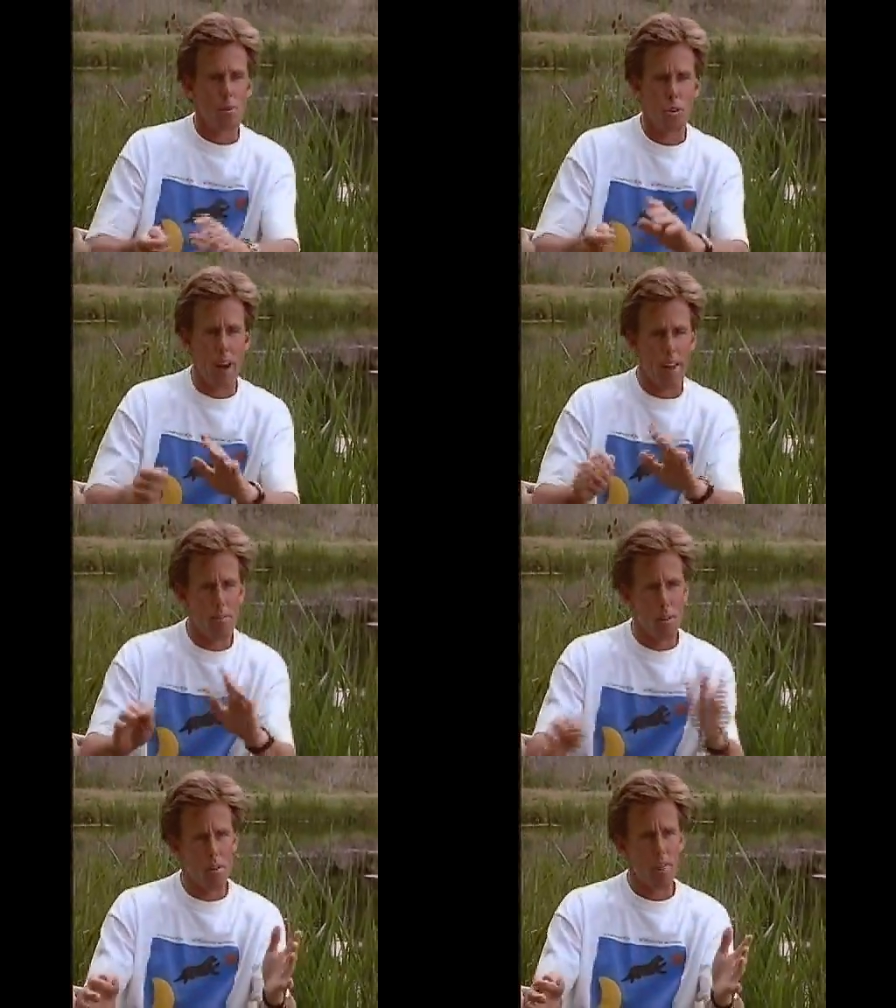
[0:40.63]

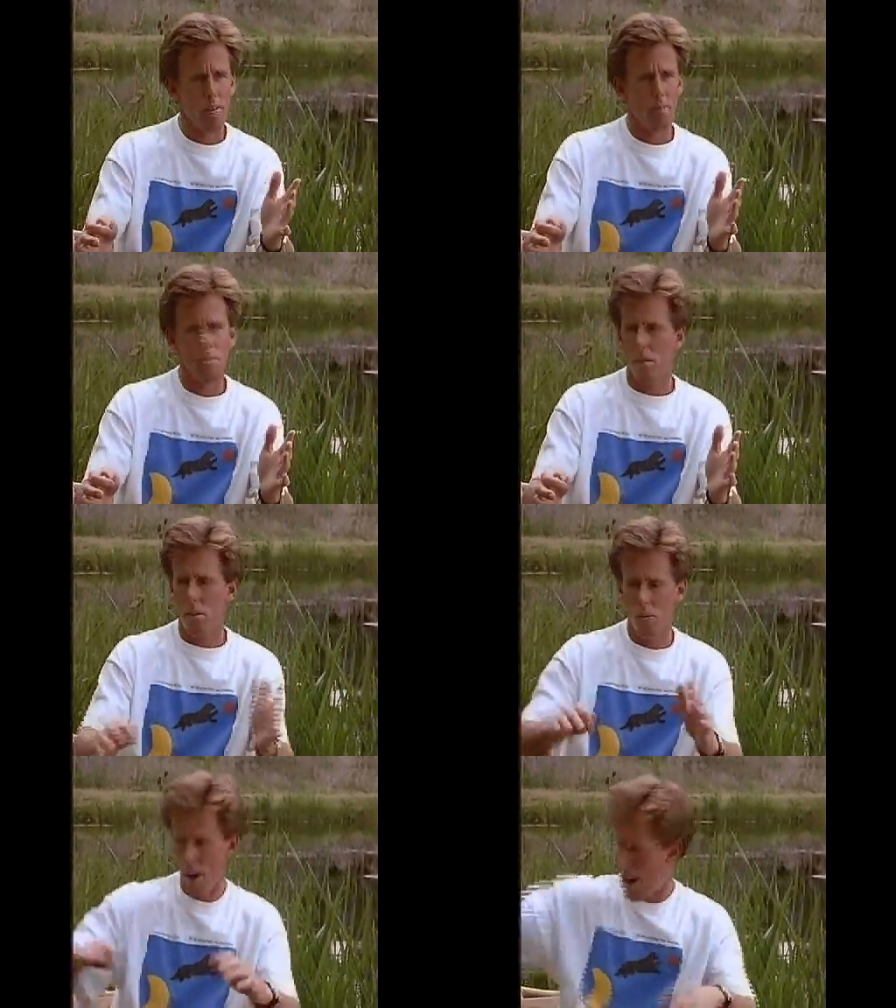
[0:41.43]
track's beautiful,
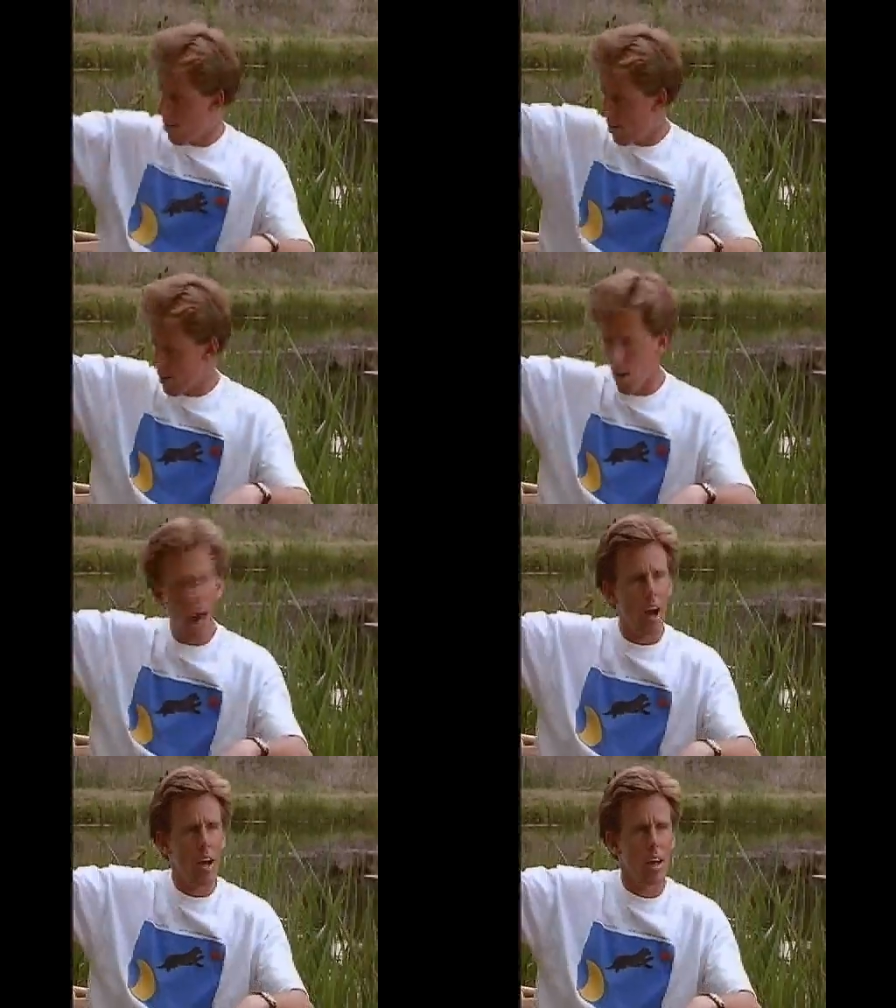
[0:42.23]
grass this
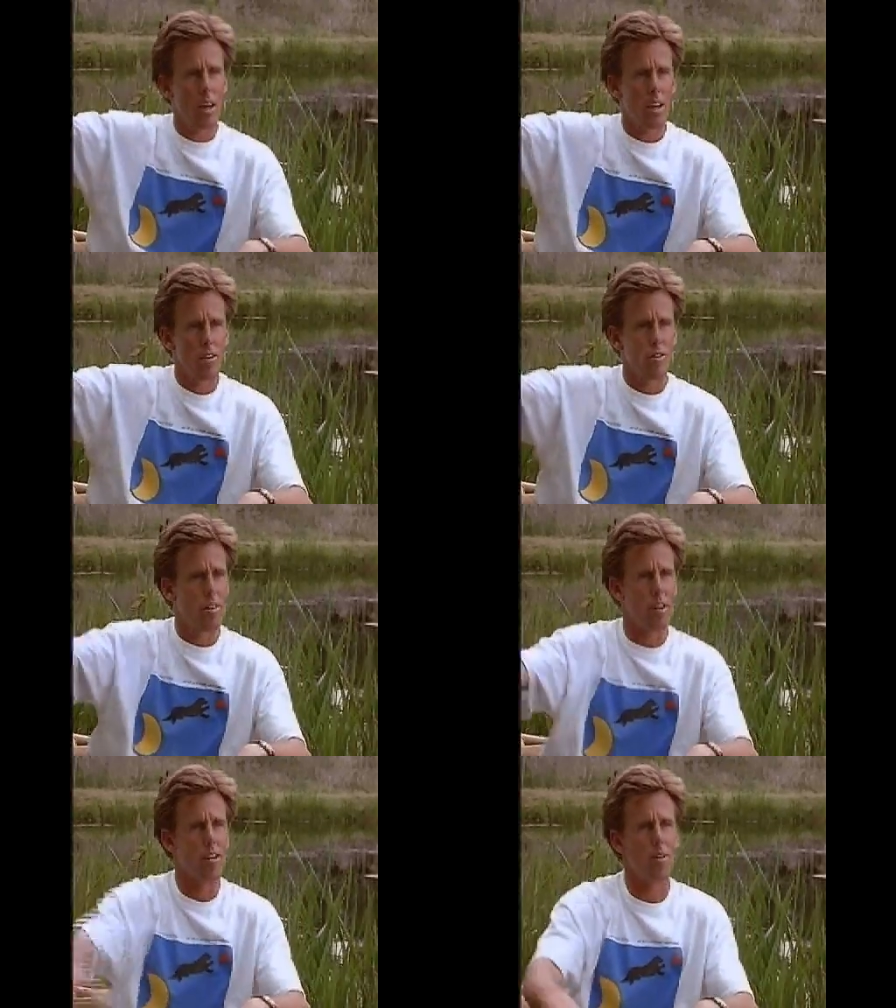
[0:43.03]
high,
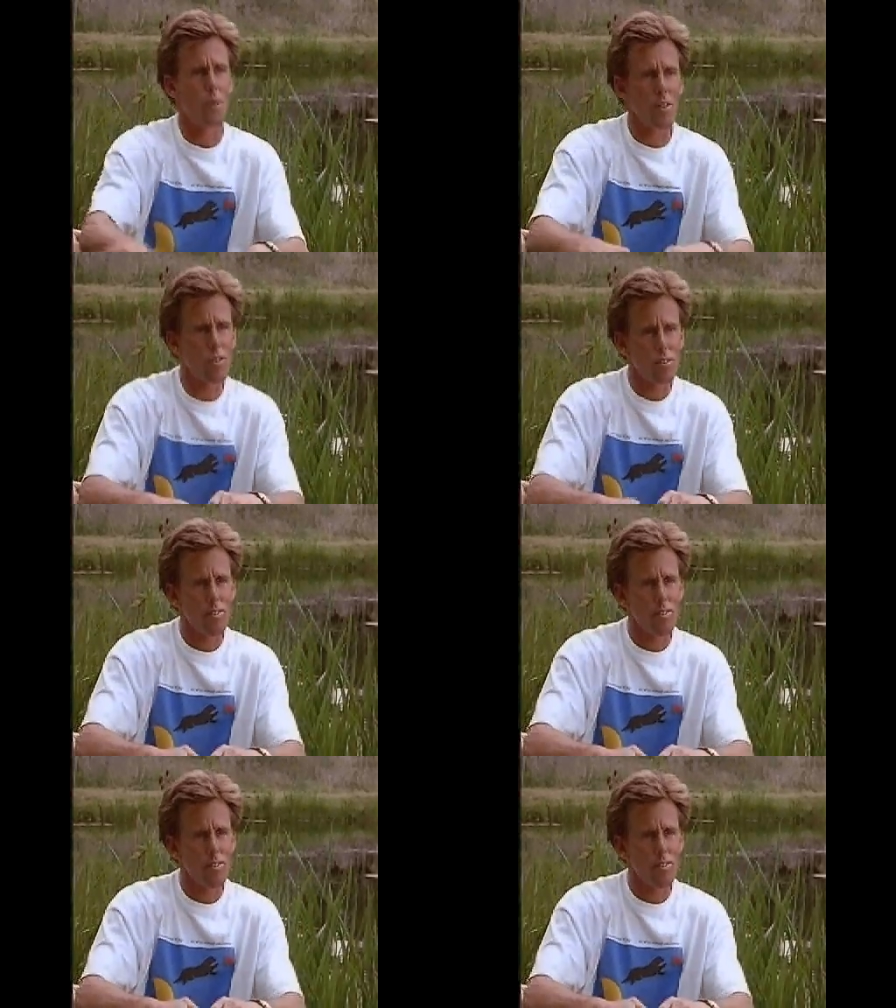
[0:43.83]
start out the race.